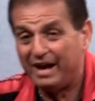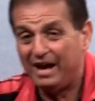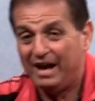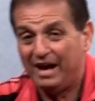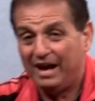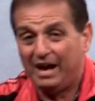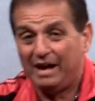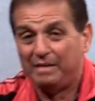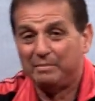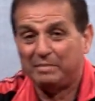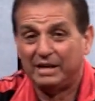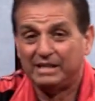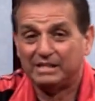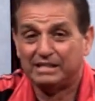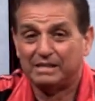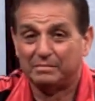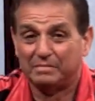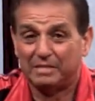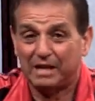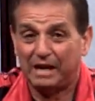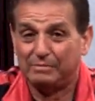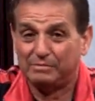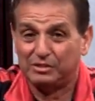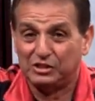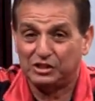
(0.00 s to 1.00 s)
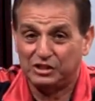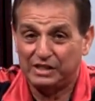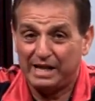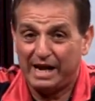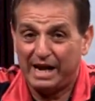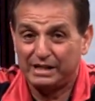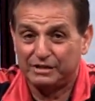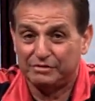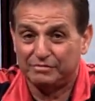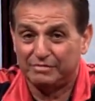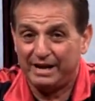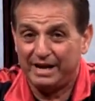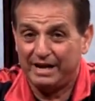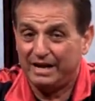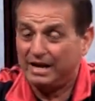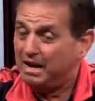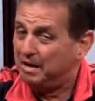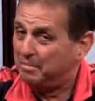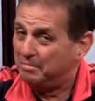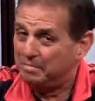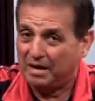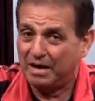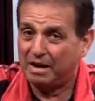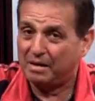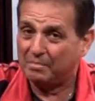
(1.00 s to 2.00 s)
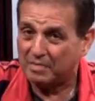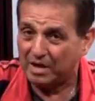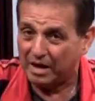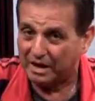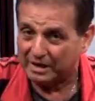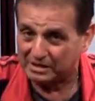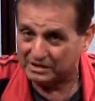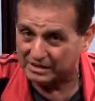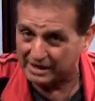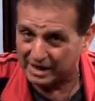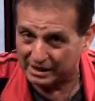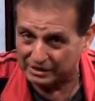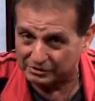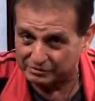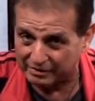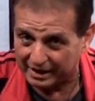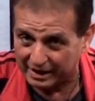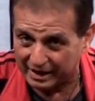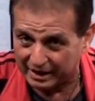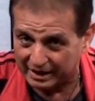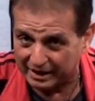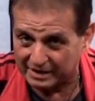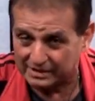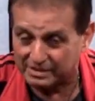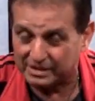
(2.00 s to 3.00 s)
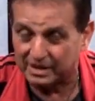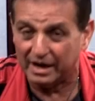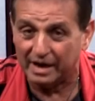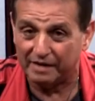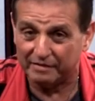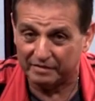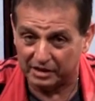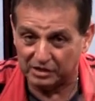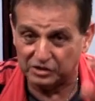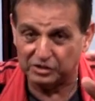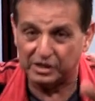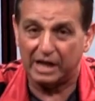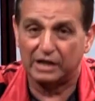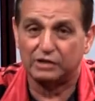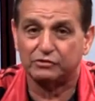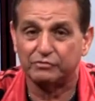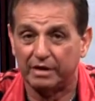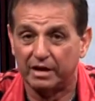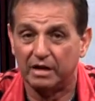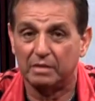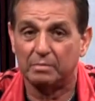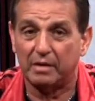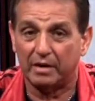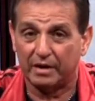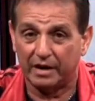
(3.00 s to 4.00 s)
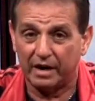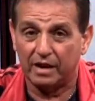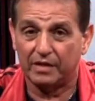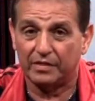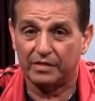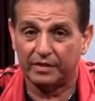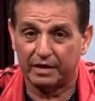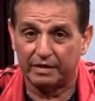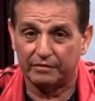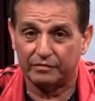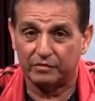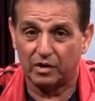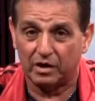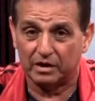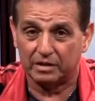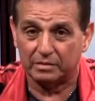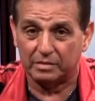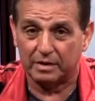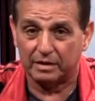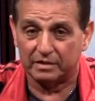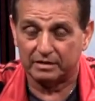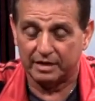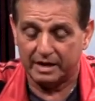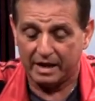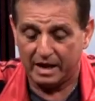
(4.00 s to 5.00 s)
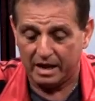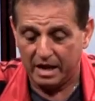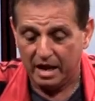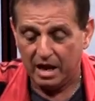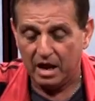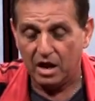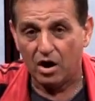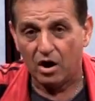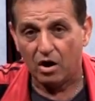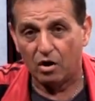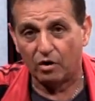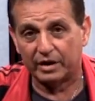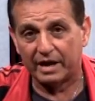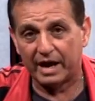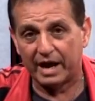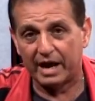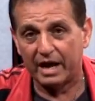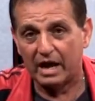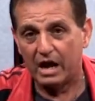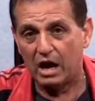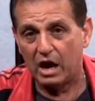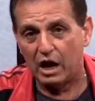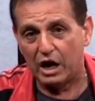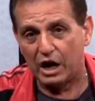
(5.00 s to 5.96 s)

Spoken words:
I might sometimes exaggerate, but I'm not exaggerating this, and I haven't exaggerated about anything I've talked about today, okay?